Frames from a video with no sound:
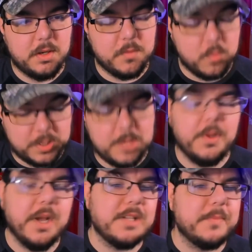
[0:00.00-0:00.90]
We will keep
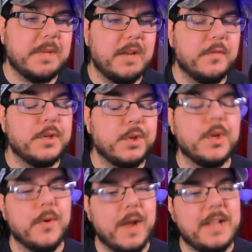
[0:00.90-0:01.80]
you guys updated if we do
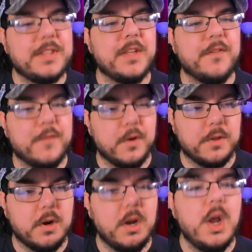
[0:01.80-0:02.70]
hear anything
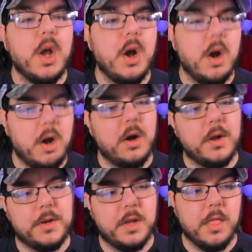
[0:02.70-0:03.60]
further
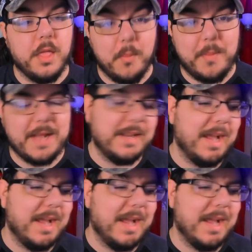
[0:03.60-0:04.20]
on the bad